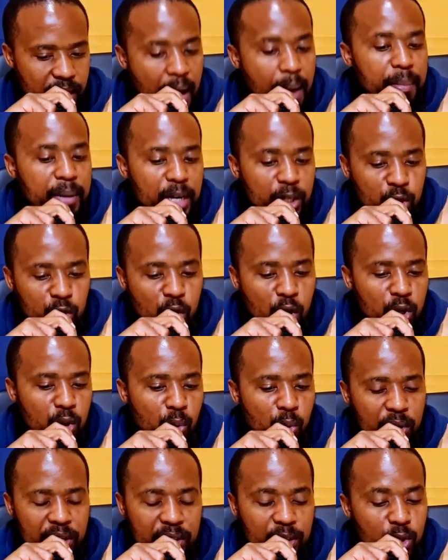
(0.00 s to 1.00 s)
I'm going to show
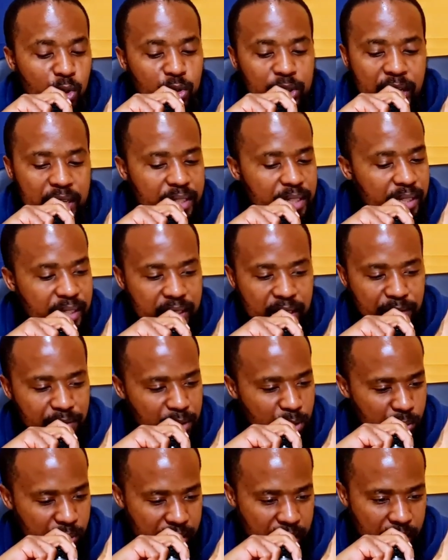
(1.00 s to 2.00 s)
you what you just
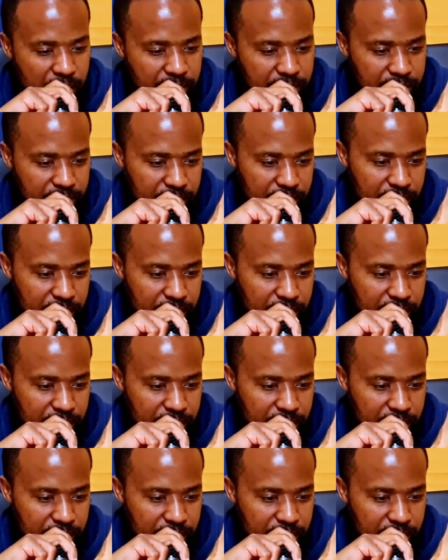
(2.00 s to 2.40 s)
deceiving yourself.